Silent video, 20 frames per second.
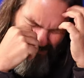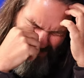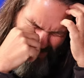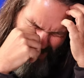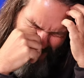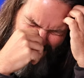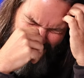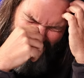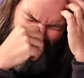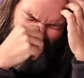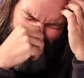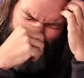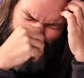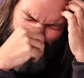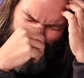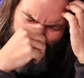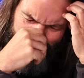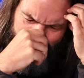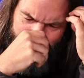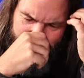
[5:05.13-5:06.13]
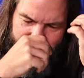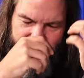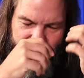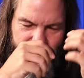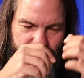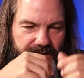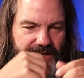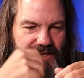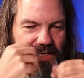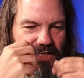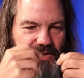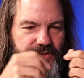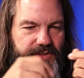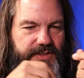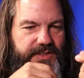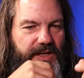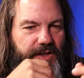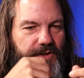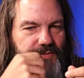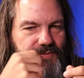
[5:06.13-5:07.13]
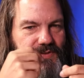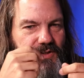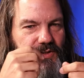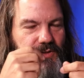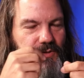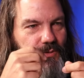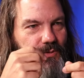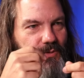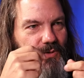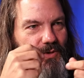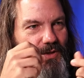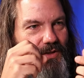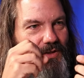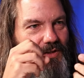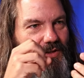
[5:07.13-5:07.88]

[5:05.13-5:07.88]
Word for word: any age, really, training yourself to